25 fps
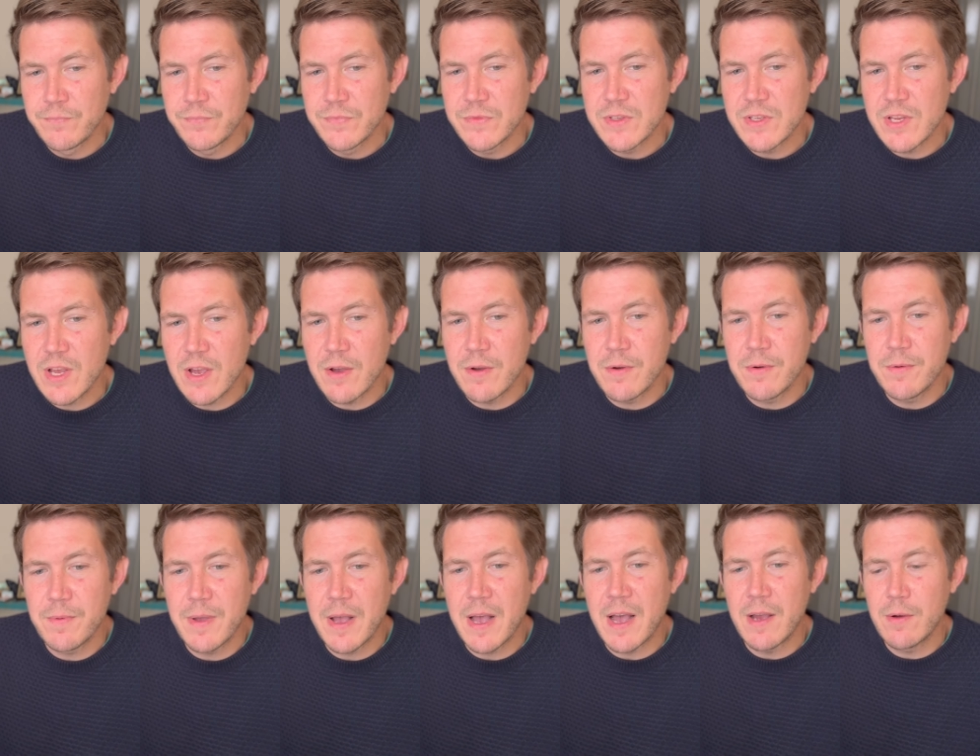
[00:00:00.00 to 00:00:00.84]

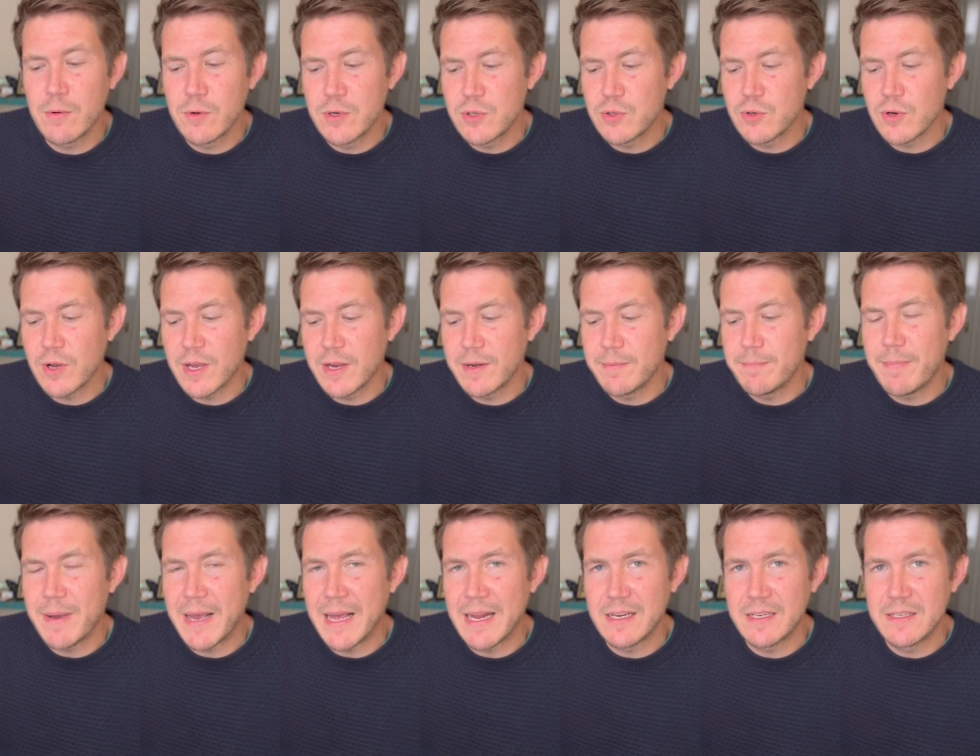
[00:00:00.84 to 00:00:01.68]
so I would try and
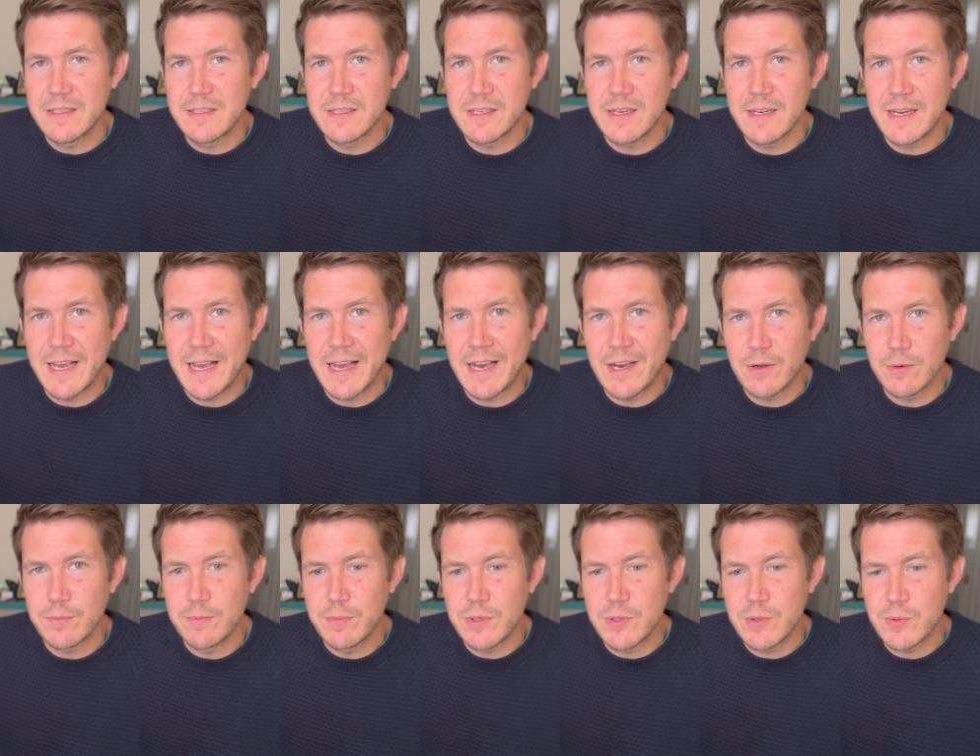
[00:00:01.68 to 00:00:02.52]
balance it
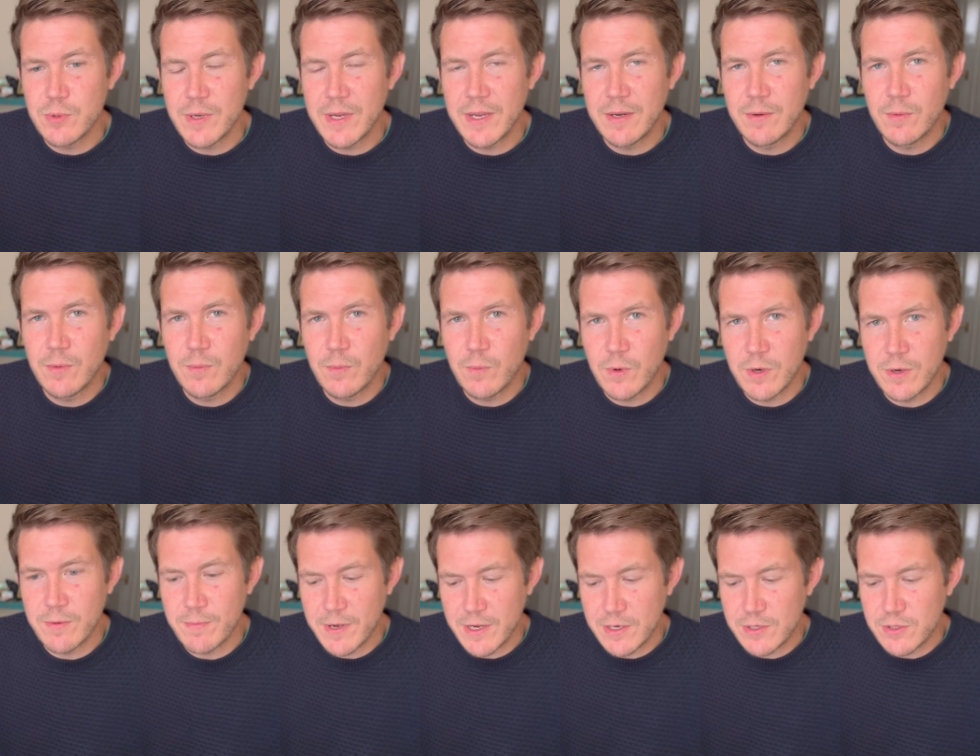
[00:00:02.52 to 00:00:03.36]
out between what
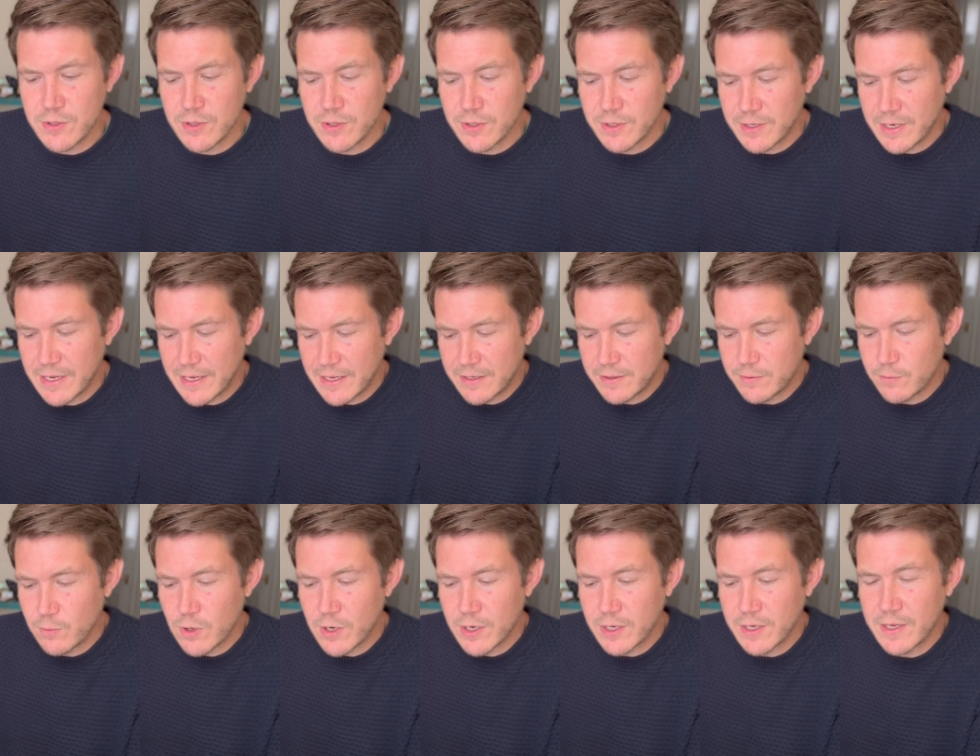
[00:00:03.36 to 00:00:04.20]
am I doing at
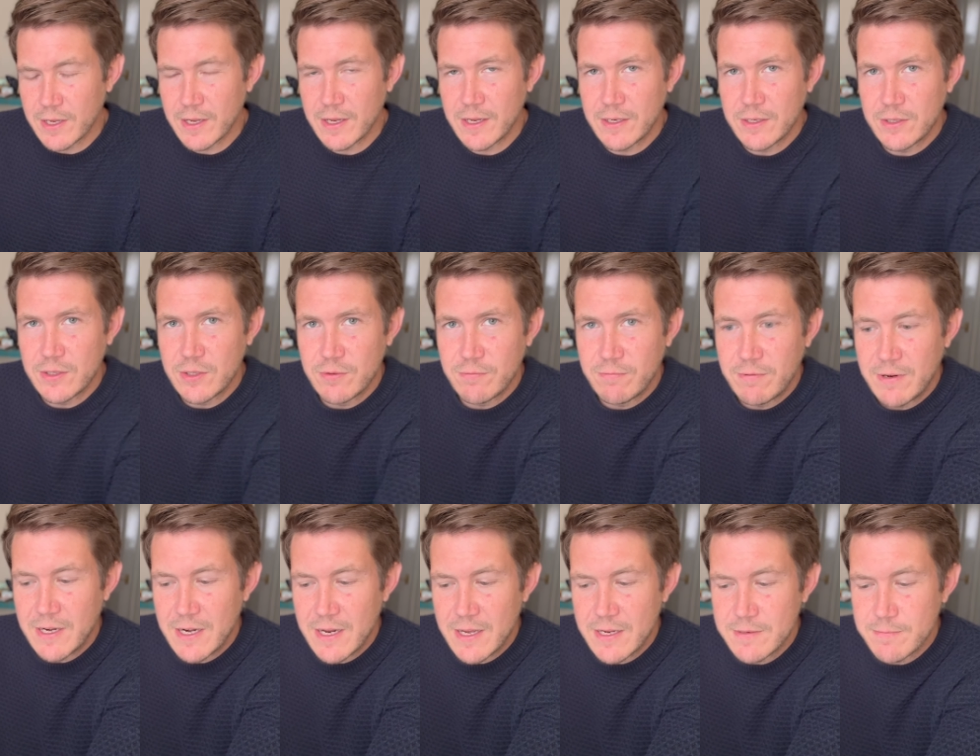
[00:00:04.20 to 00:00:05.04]
working to
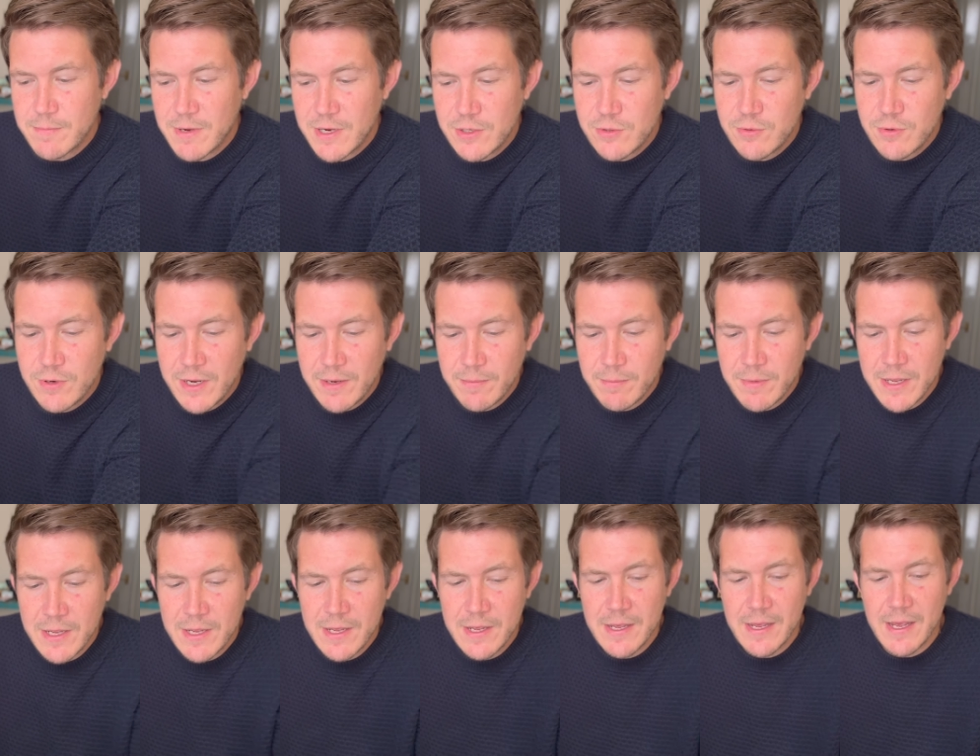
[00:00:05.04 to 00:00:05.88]
realize my dream
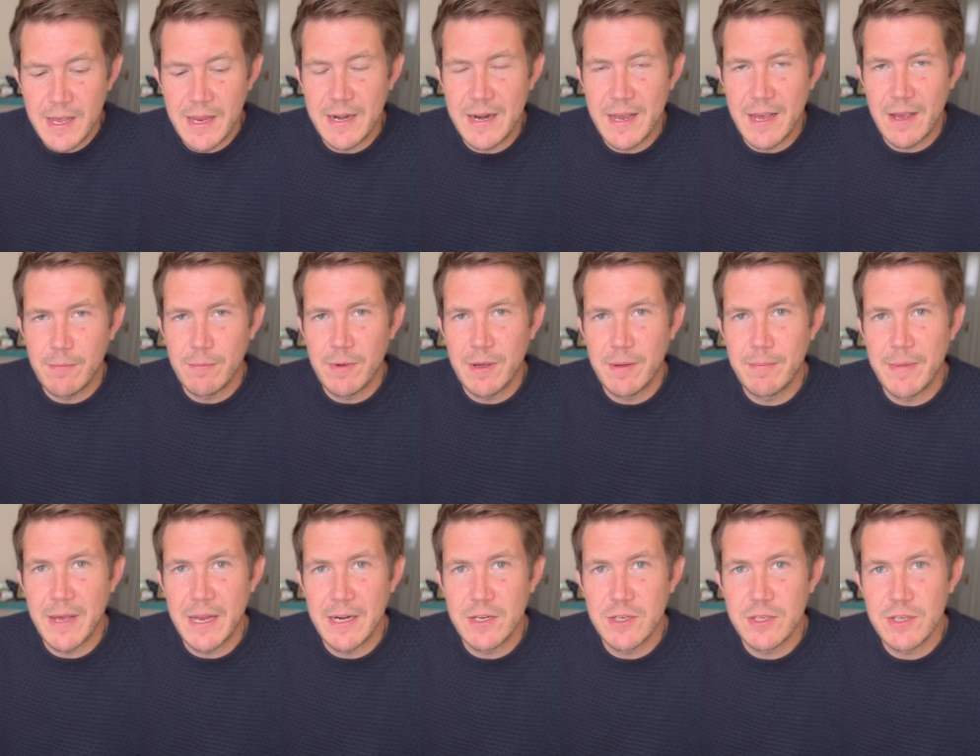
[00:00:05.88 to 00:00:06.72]
and how am I
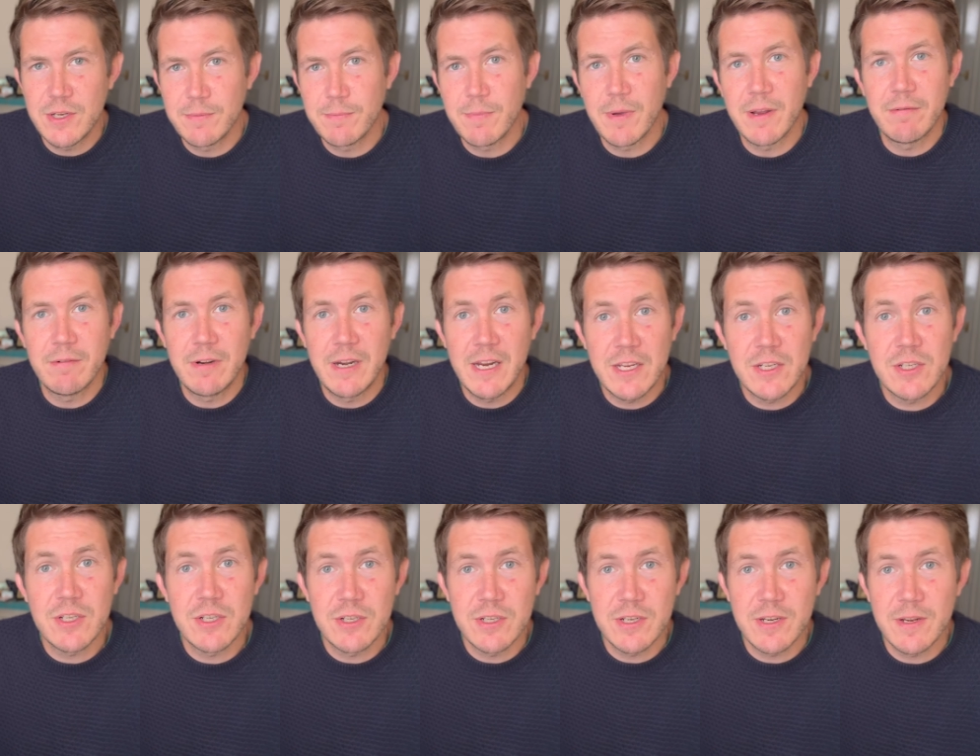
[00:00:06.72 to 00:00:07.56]
managing my
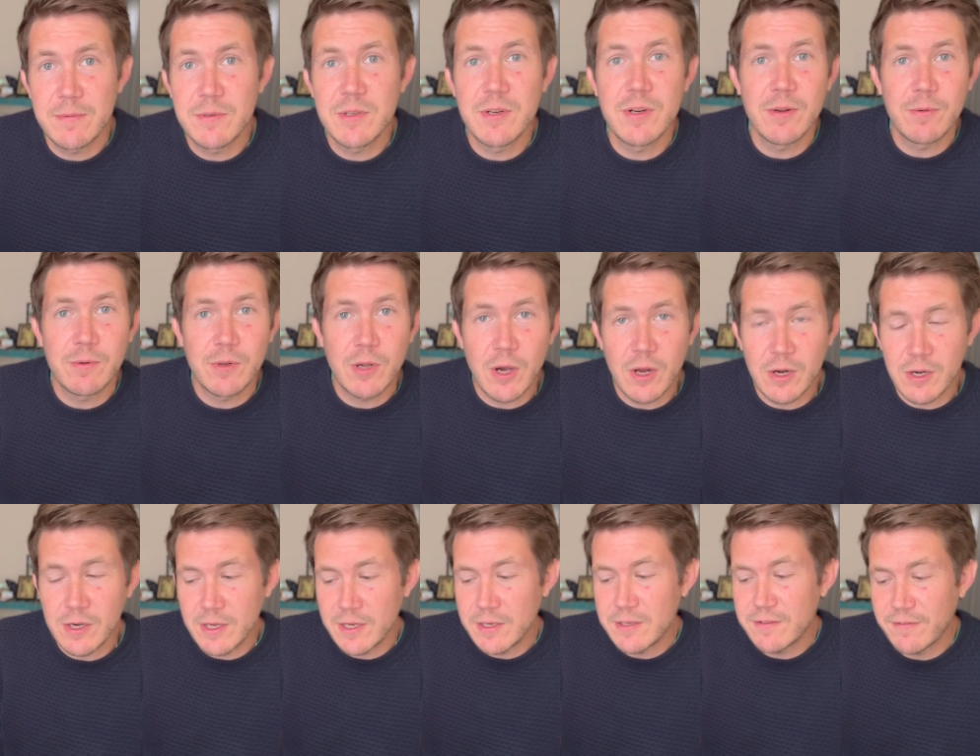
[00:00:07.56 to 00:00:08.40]
relationships, you know,
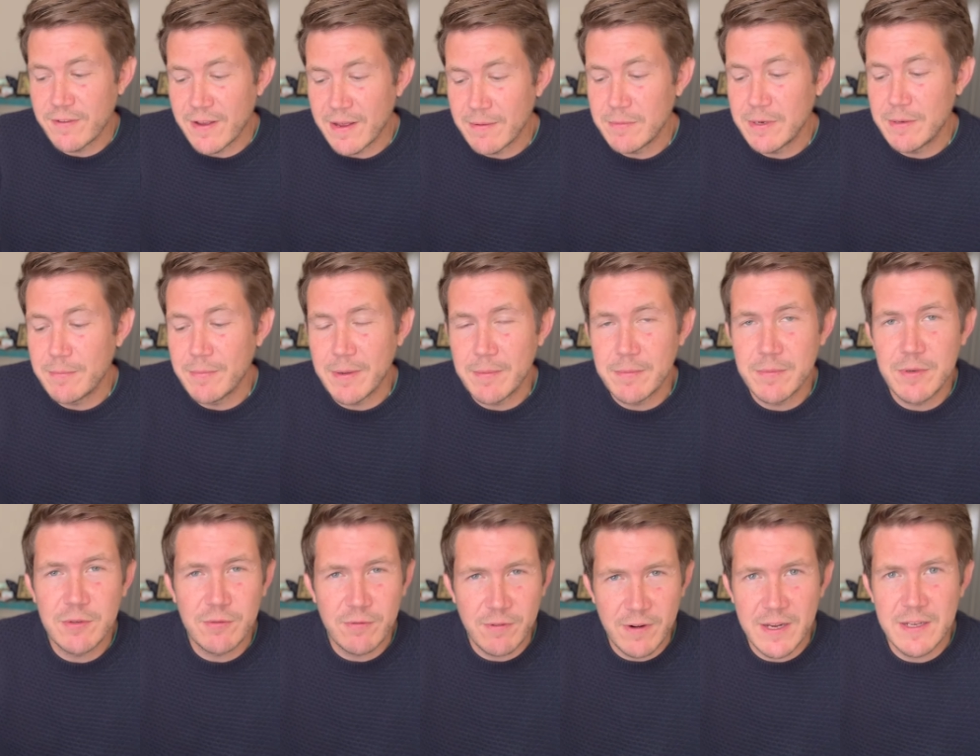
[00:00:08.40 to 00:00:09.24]
colleagues, family
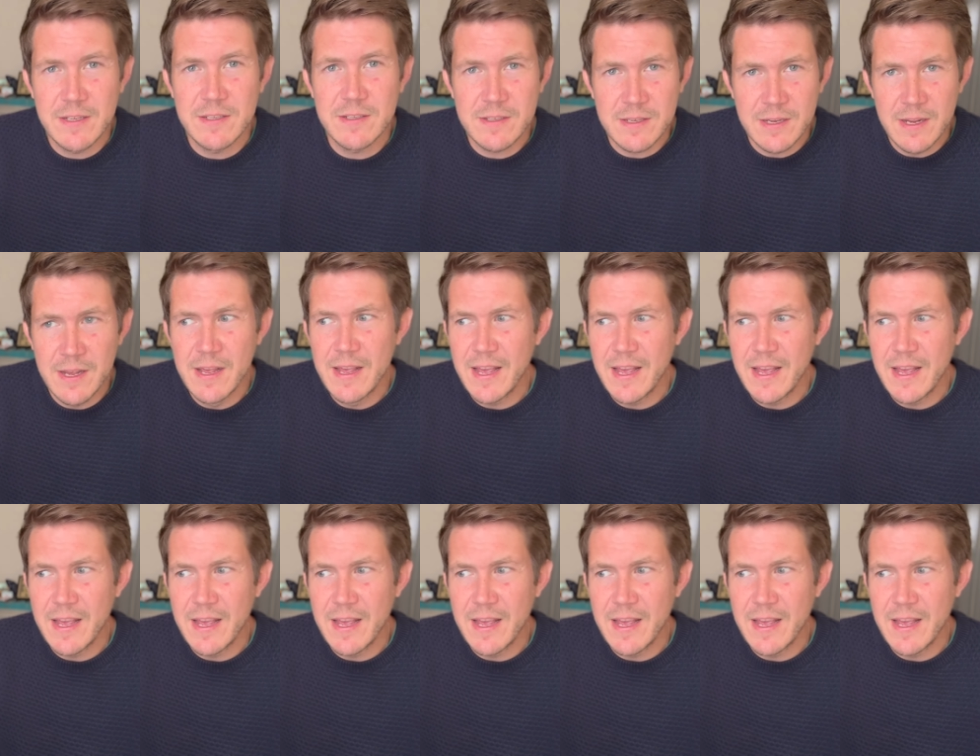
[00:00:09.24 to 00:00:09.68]
members, friends,